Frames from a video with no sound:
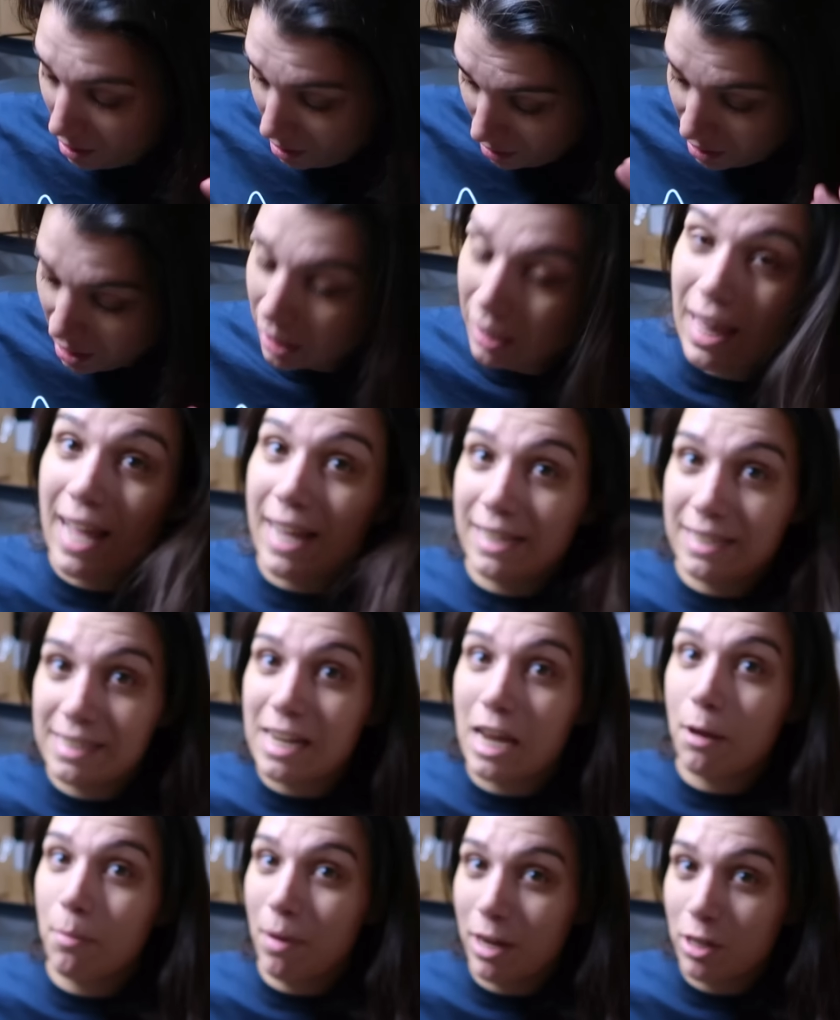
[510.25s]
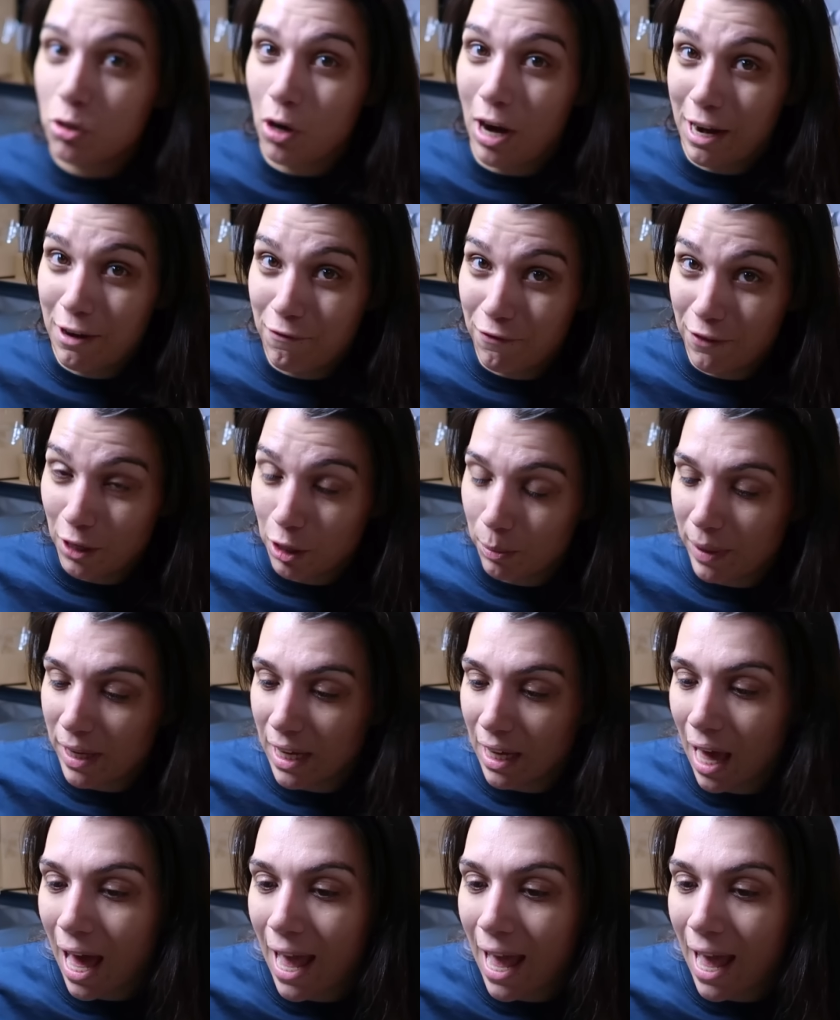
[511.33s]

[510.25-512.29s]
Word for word: the last time I tried filming,